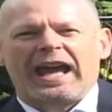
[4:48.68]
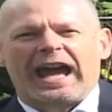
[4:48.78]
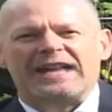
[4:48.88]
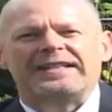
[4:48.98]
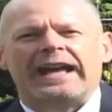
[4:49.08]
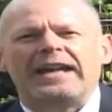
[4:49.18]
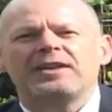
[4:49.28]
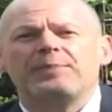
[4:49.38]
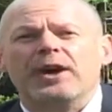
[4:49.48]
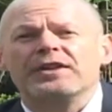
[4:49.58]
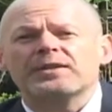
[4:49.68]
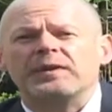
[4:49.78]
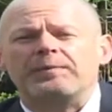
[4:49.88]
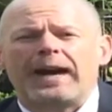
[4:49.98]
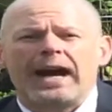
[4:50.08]
As an added bonus,
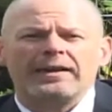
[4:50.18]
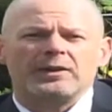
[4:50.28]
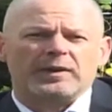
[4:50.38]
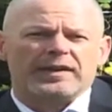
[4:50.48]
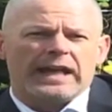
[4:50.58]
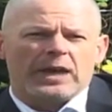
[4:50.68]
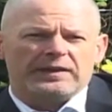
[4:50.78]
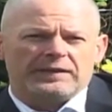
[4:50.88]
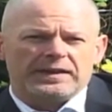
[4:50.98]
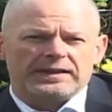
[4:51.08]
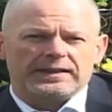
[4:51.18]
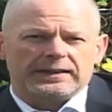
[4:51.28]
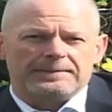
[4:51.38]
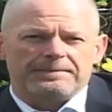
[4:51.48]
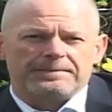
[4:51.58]
we've partnered with
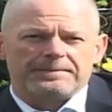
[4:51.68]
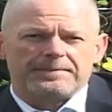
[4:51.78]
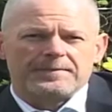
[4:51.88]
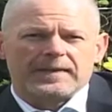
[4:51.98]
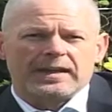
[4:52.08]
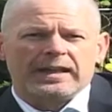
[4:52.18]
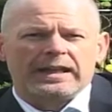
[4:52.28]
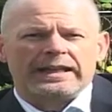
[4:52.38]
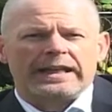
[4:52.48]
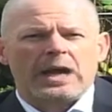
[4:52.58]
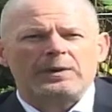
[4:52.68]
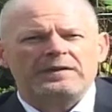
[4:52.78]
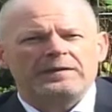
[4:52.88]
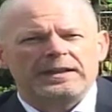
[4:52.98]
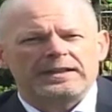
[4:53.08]
NowInfinity.
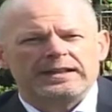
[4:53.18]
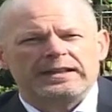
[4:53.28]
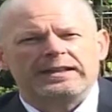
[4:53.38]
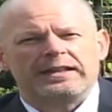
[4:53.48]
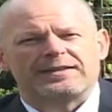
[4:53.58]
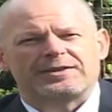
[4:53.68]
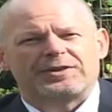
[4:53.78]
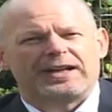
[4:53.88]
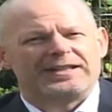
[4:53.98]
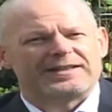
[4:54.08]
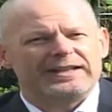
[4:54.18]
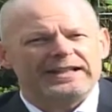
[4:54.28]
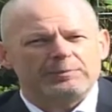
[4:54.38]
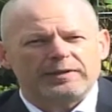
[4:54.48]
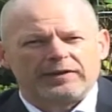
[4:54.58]
NowInfinity is Australia's
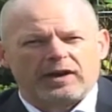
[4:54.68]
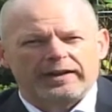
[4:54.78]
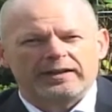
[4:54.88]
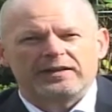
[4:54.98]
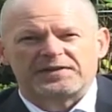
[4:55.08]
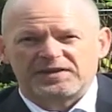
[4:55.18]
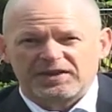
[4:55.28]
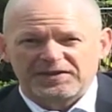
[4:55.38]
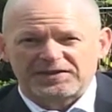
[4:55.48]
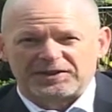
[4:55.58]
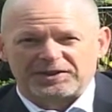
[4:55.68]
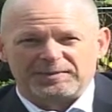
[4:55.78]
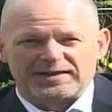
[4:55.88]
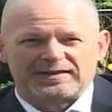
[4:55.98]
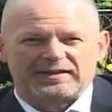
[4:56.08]
leading provider of service
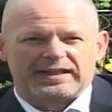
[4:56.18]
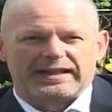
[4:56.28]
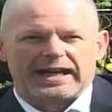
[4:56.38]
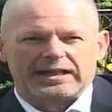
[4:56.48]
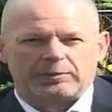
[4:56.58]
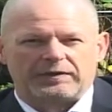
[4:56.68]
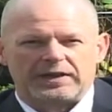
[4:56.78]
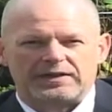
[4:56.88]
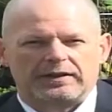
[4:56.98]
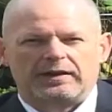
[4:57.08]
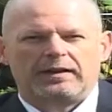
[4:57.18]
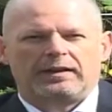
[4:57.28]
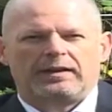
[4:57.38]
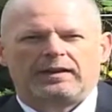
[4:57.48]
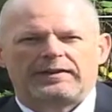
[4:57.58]
documents to the accounting profession.
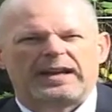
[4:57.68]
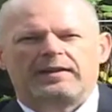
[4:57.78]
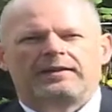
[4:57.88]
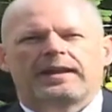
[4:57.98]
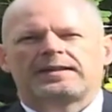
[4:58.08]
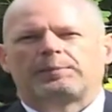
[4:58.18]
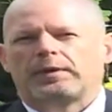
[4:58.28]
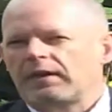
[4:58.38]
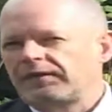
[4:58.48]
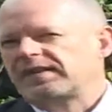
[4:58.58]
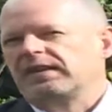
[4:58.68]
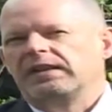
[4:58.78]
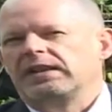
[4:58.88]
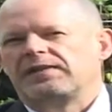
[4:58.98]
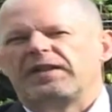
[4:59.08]
They supply
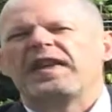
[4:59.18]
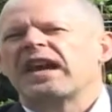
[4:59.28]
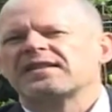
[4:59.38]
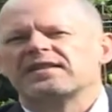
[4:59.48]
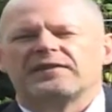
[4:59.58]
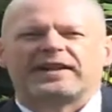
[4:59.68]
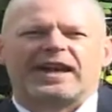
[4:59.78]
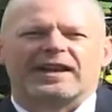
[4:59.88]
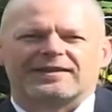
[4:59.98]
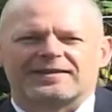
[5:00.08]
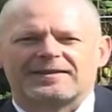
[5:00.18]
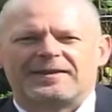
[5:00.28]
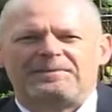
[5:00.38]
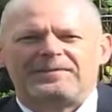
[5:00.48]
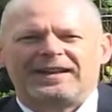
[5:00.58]
facilities for thousands of accountants.
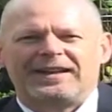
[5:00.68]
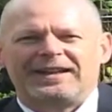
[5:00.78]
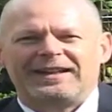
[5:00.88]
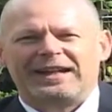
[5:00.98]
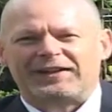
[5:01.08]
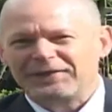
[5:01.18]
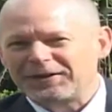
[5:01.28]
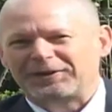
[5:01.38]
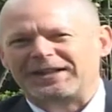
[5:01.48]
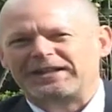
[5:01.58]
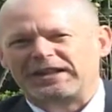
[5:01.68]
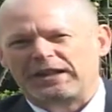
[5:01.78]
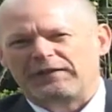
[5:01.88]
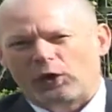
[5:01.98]
Now, they've agreed to give